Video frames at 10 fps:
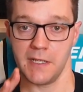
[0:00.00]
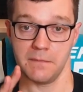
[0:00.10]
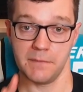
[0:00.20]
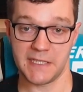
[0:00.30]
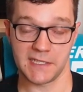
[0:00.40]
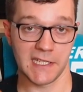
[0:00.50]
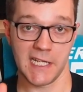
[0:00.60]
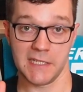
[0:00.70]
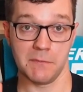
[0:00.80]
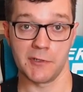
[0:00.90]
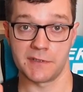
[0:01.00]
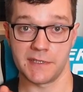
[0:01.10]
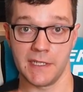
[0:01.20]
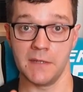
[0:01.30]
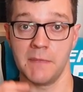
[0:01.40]
basically any mods
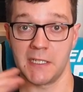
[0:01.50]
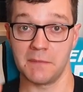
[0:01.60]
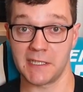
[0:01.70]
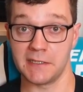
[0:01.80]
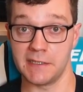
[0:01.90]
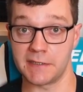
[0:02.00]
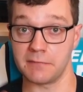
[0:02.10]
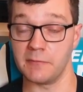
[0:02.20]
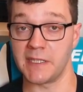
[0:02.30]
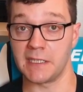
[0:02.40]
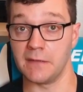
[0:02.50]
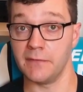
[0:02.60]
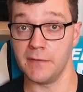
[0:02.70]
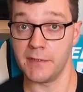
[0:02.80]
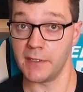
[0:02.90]
that Make Megahertz will make in the
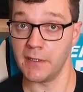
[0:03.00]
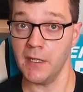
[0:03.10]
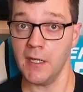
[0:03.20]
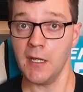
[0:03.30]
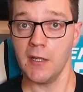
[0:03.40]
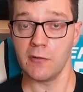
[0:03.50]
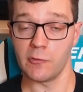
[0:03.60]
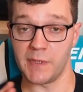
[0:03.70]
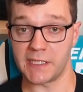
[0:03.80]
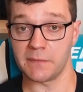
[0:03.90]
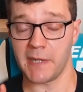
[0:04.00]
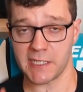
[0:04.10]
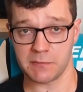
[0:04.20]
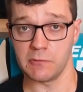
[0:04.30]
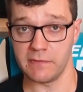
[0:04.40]
future will be
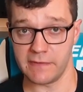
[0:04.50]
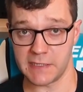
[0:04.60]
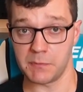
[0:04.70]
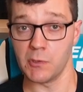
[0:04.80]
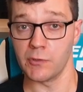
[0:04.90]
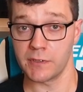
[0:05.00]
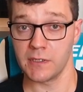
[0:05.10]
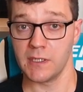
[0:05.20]
compatible with this board.